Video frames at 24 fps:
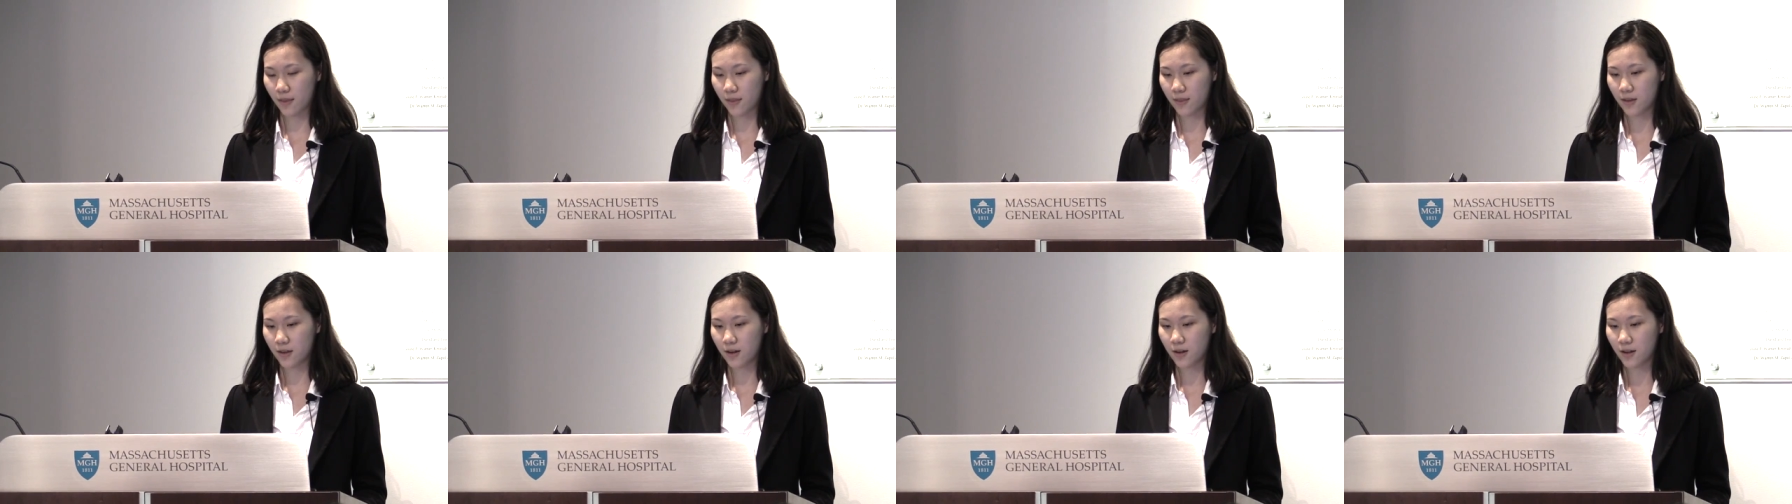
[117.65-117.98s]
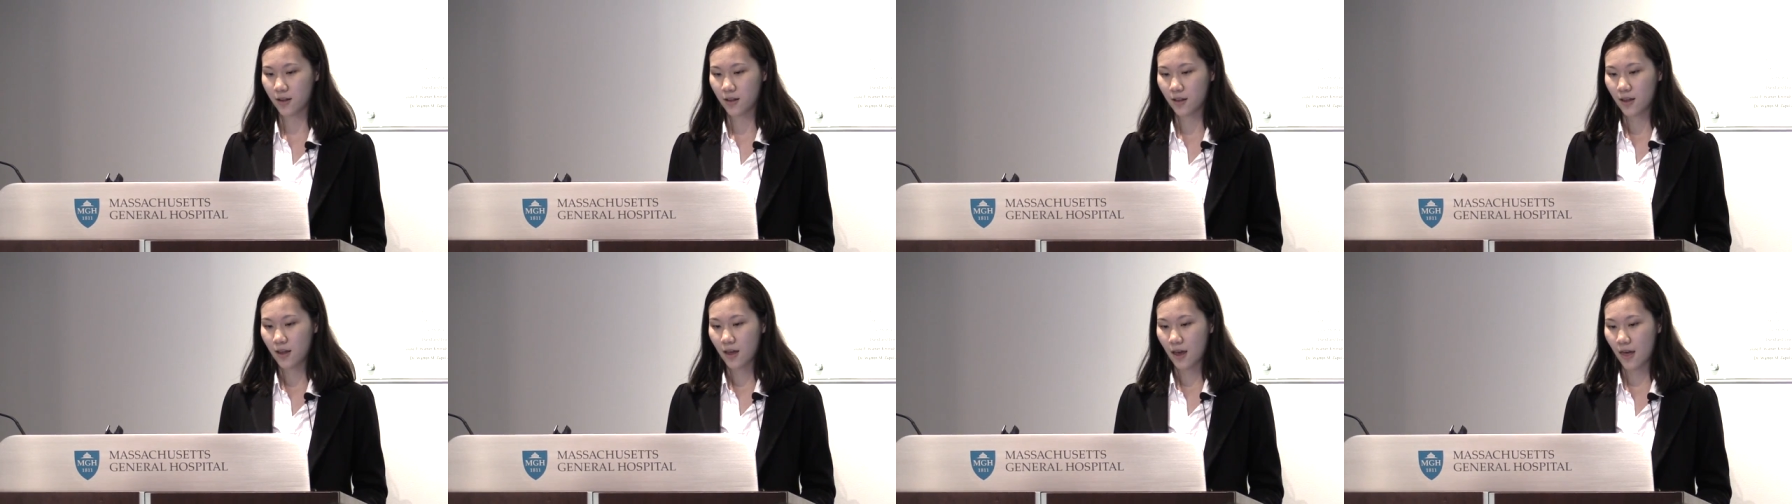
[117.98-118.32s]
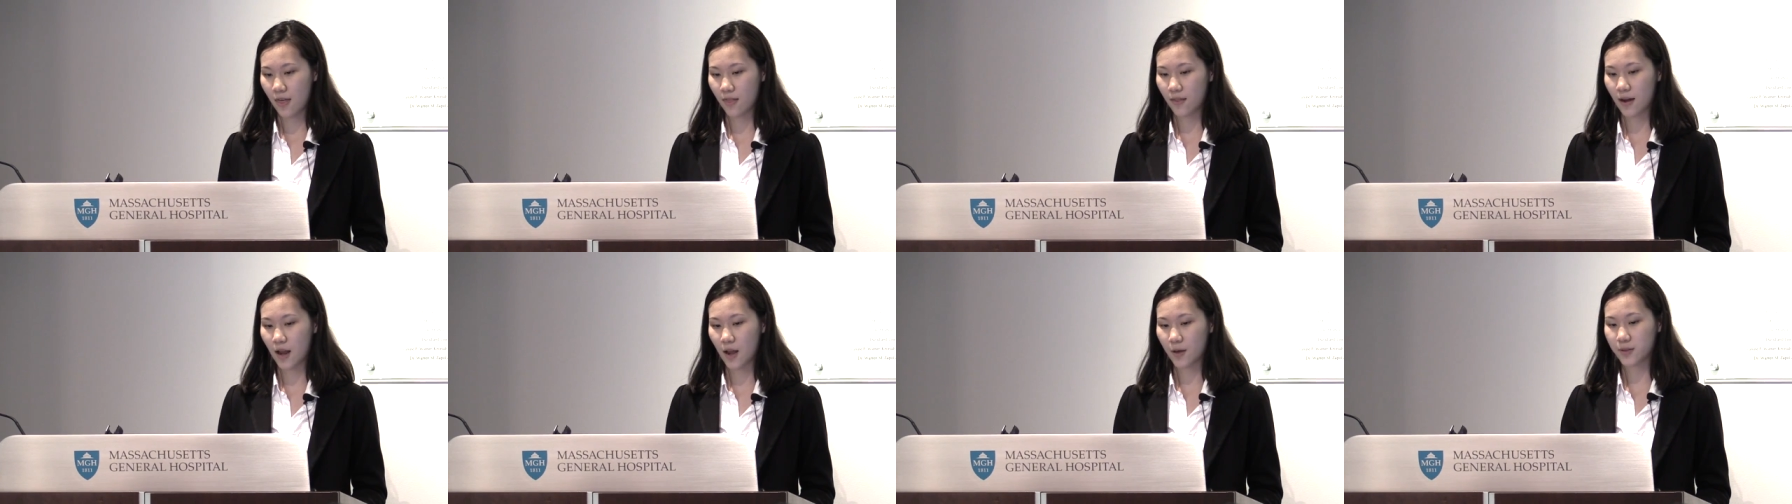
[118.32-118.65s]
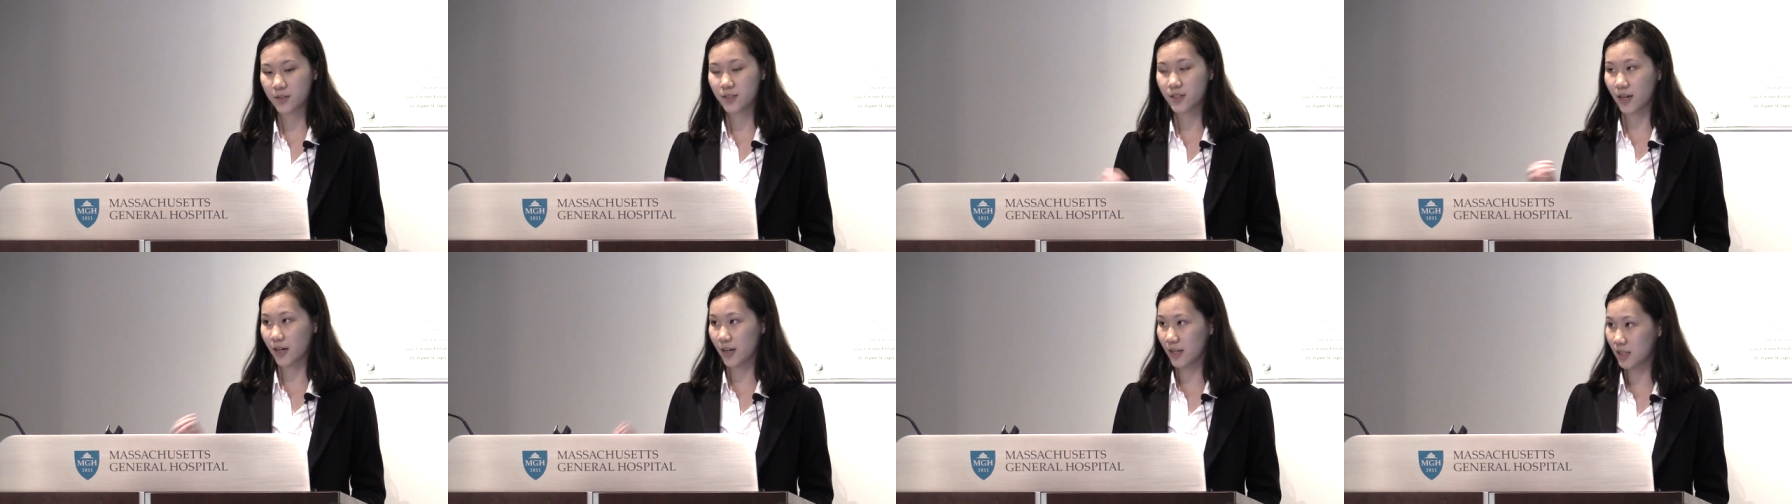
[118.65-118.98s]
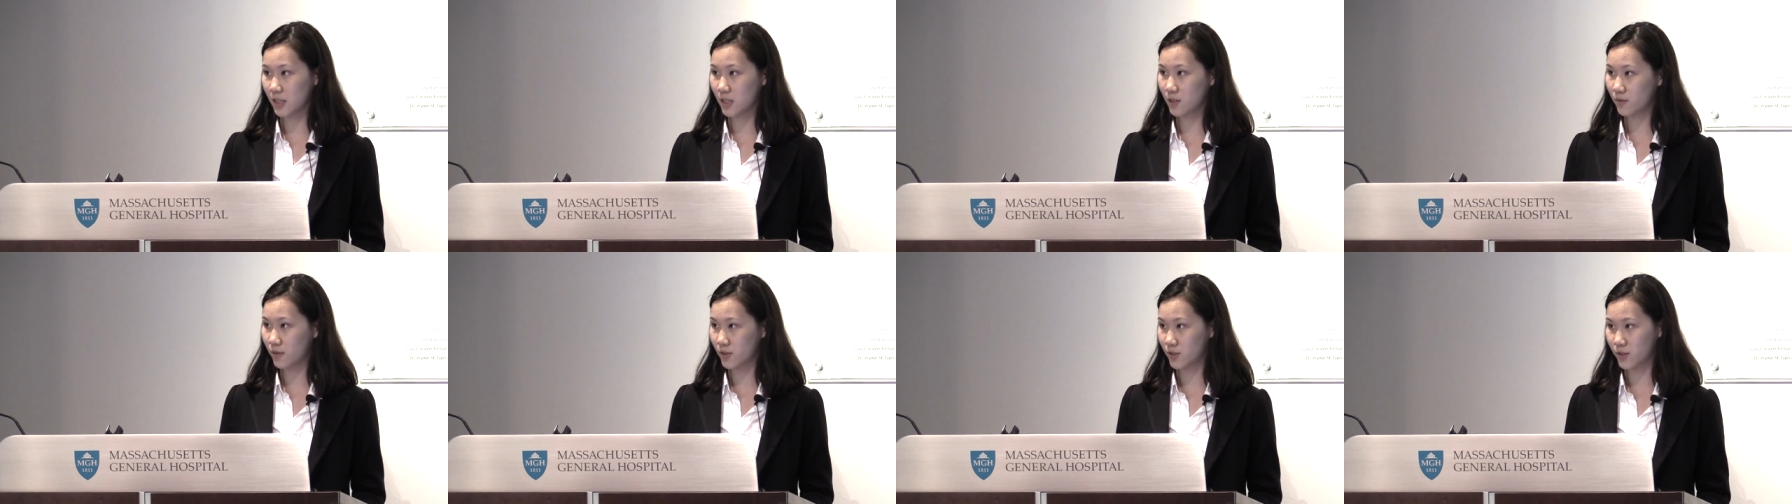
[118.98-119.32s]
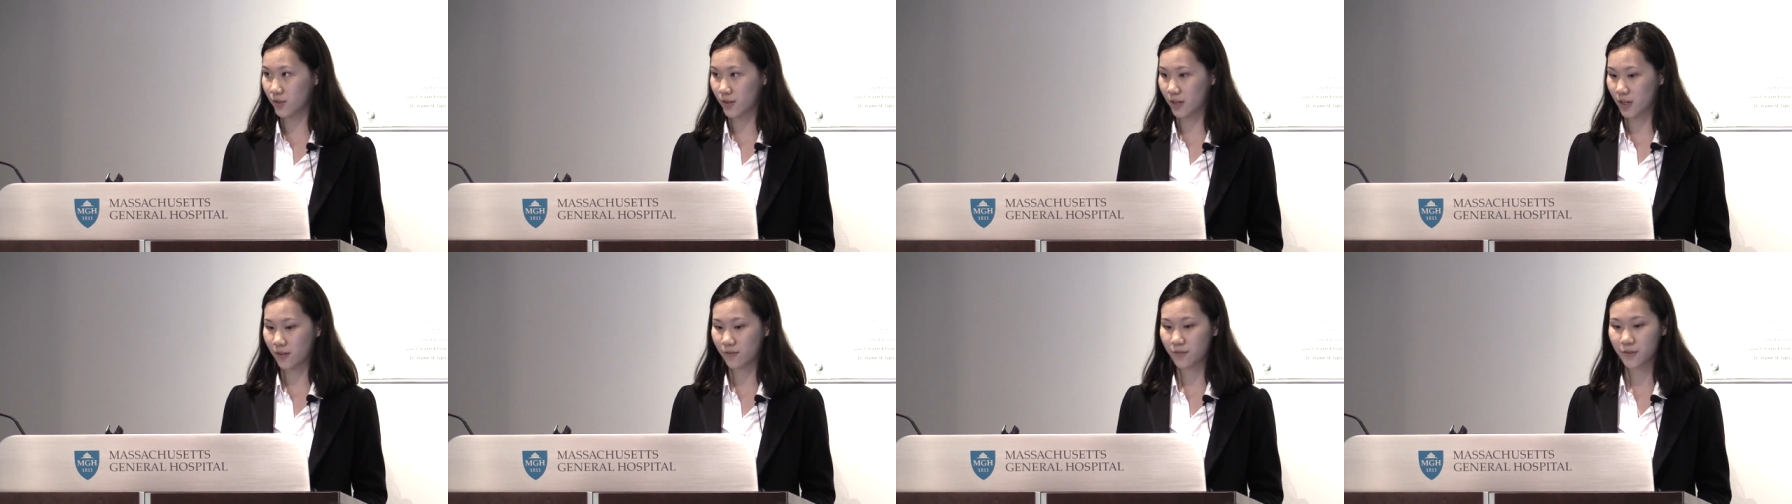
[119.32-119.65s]
method, and then I stuck it in the
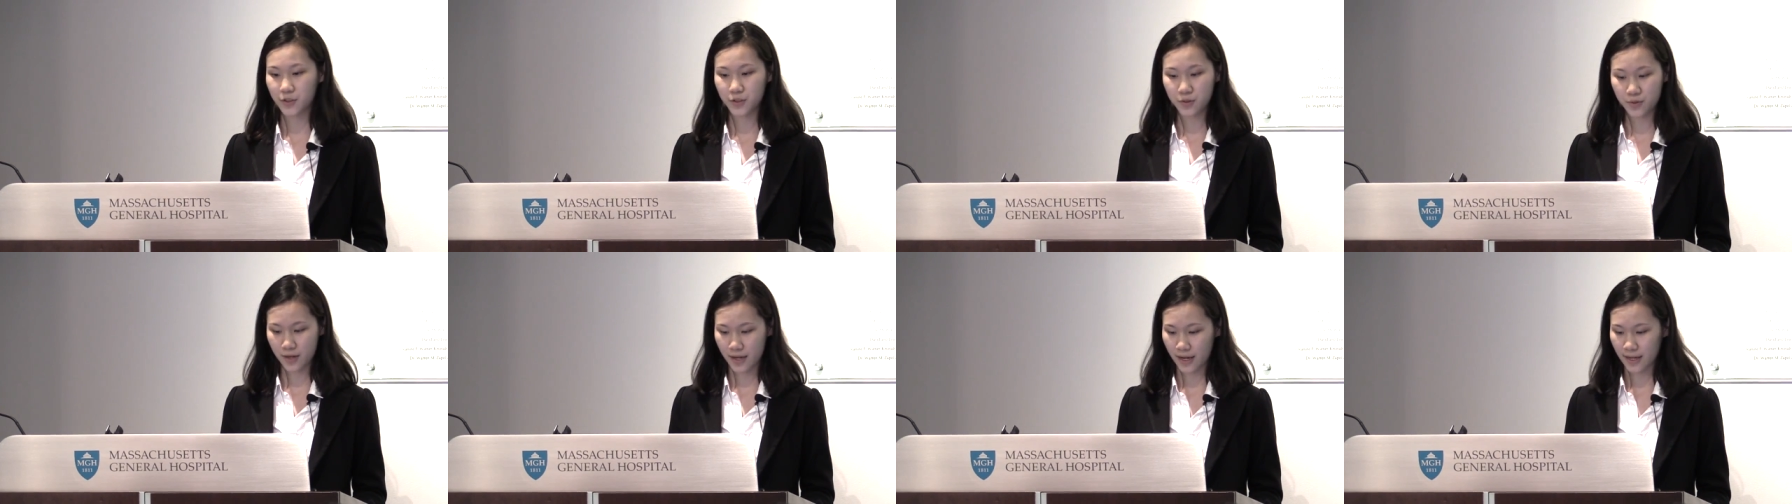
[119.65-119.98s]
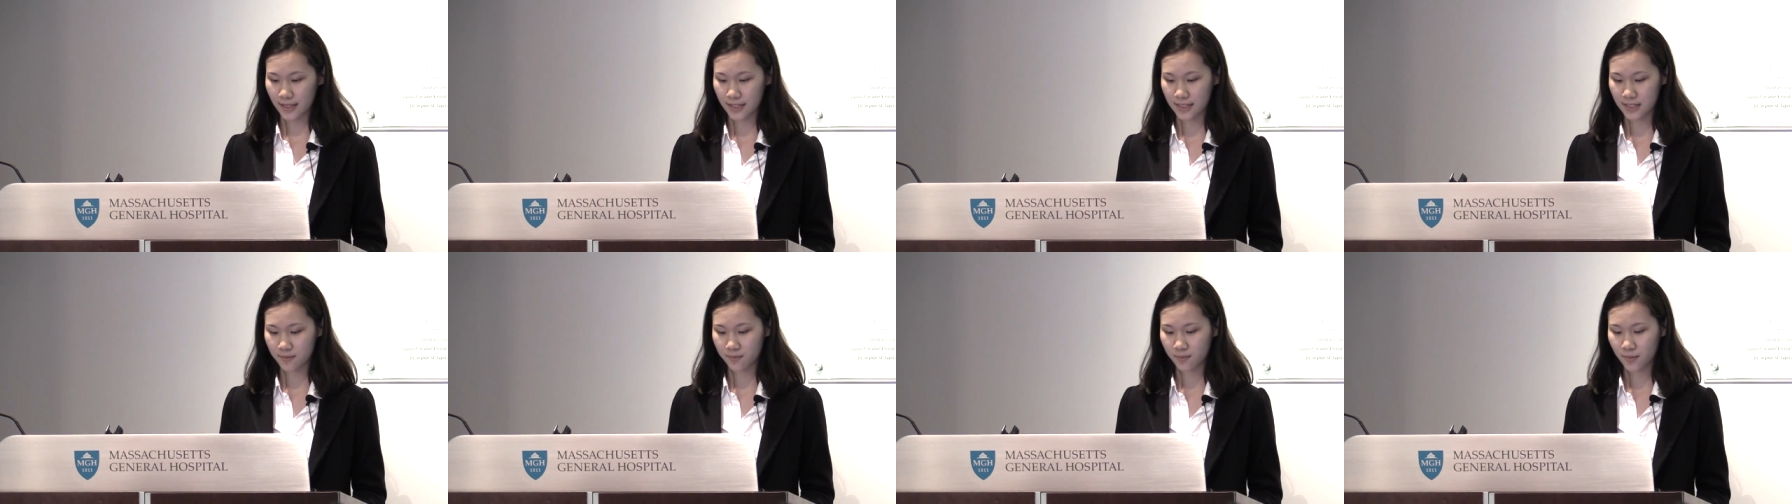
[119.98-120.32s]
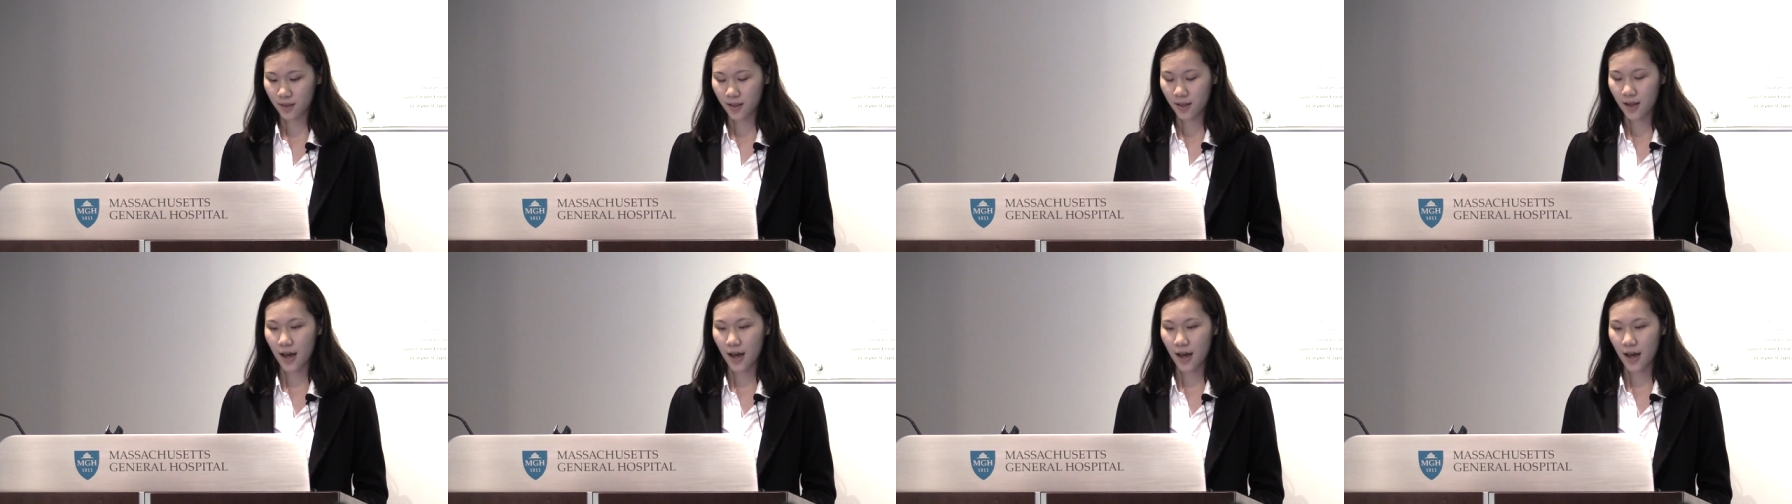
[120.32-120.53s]
refrigerator for two days.